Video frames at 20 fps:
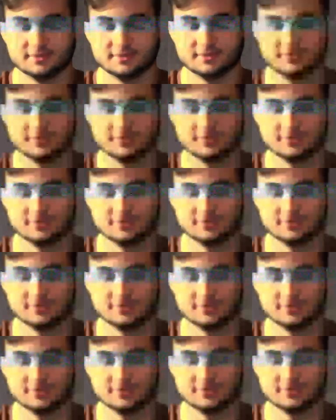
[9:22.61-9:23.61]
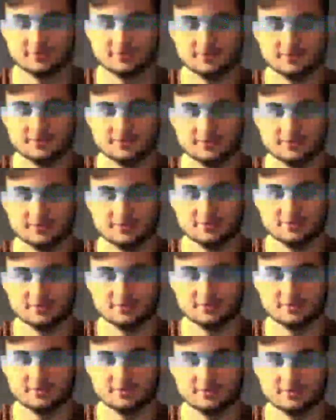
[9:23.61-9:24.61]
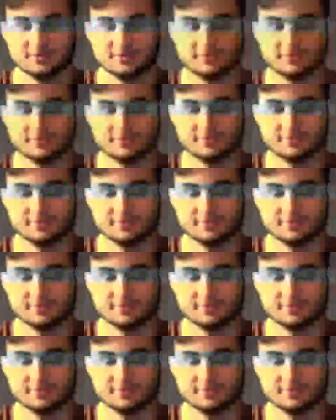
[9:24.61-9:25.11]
To put this into perspective, Windows 7